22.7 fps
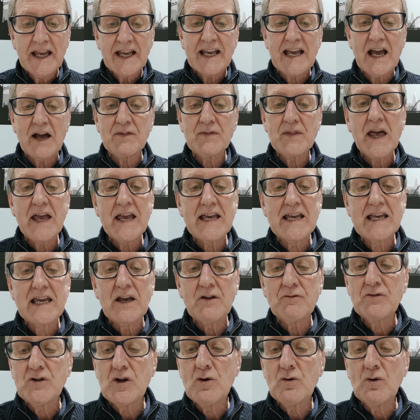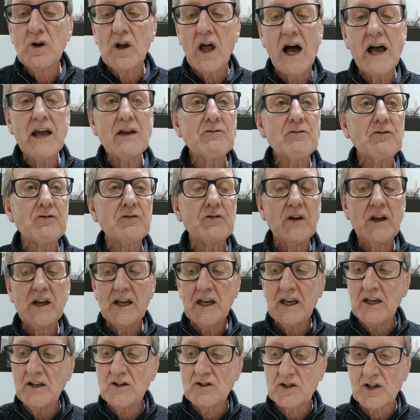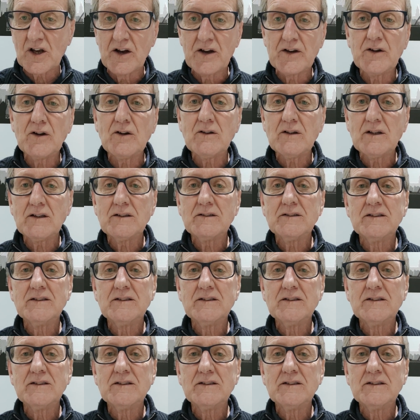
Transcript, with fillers: Can they give you life eternal?